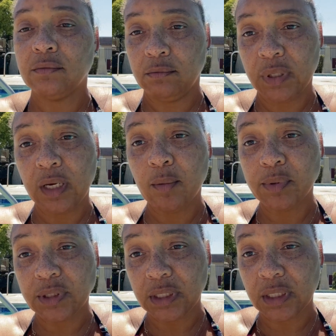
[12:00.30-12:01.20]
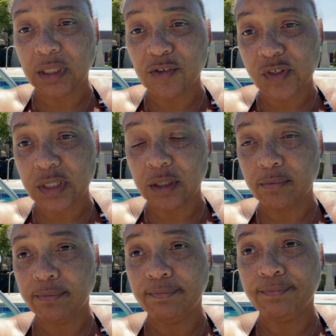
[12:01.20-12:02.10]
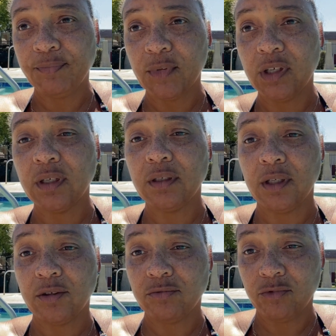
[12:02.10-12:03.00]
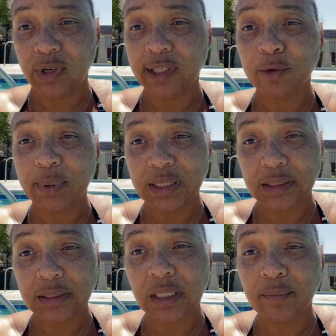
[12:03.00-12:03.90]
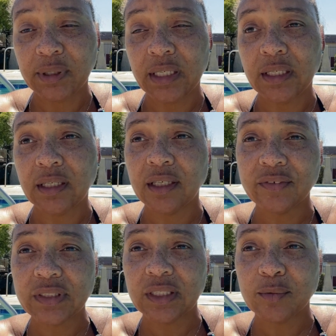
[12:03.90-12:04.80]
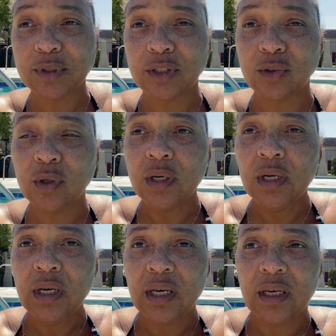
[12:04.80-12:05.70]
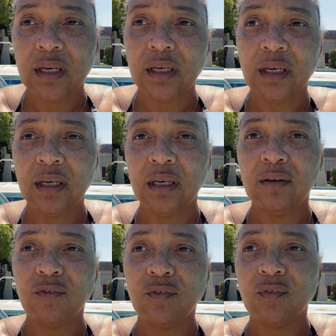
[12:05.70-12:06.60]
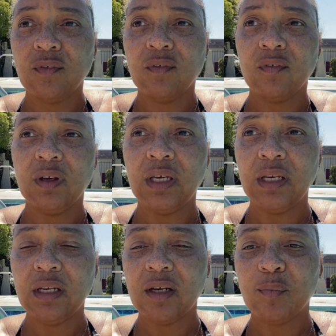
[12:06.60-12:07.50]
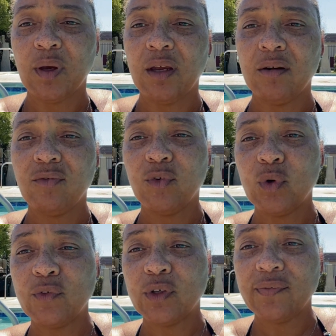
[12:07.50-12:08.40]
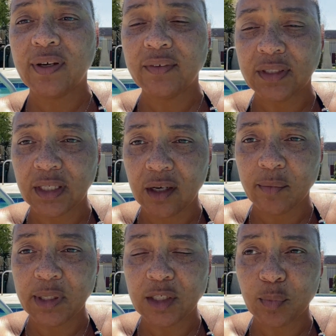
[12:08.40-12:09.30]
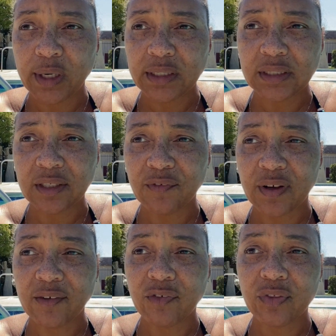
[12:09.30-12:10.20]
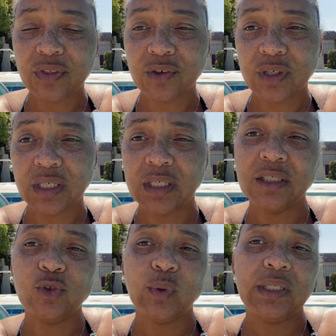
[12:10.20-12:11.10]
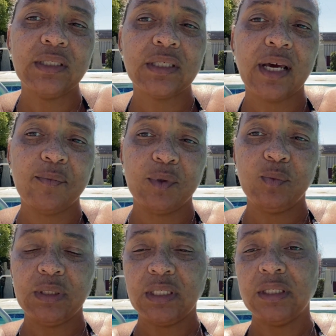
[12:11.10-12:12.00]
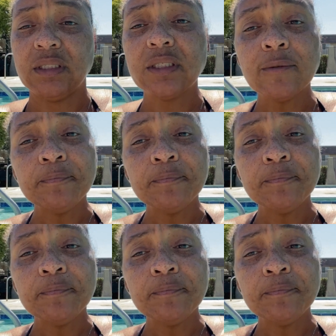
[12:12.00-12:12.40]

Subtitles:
being able to get enough sleep on, regular basis. I'm getting enough sleep, so if getting up at 4:45 to take Harmony to practice at 5:30 is what needs to happen, because